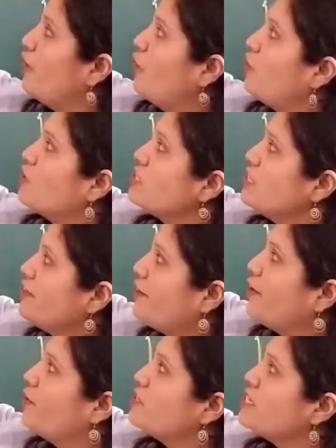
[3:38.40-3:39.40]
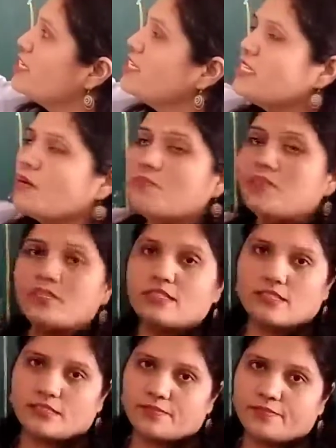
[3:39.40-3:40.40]
ferroxide reducing
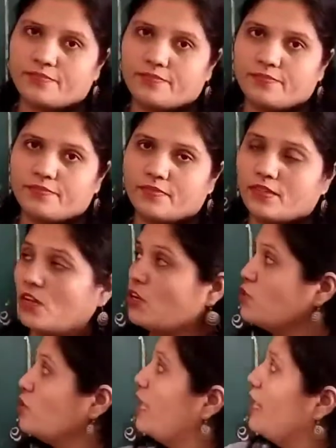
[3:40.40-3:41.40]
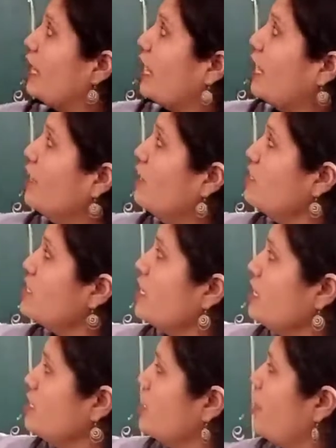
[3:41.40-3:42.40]
substance. So that energy
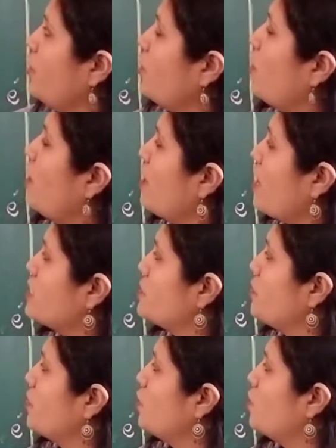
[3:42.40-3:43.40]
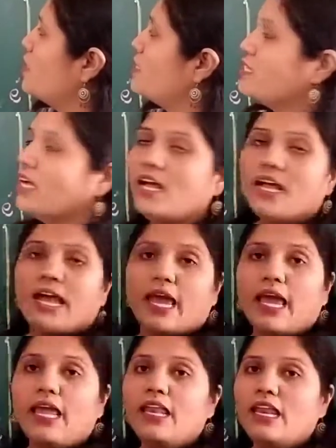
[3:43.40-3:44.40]
rich electron transfer towards the
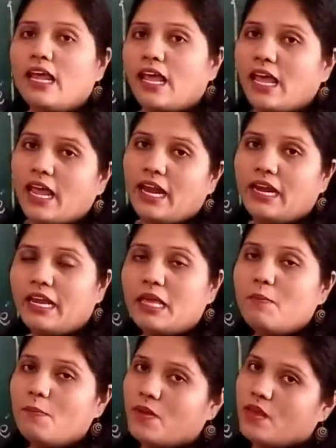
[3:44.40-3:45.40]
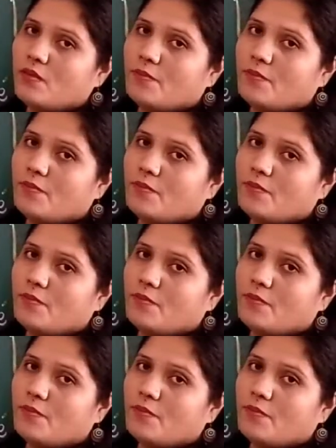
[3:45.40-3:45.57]
NADP.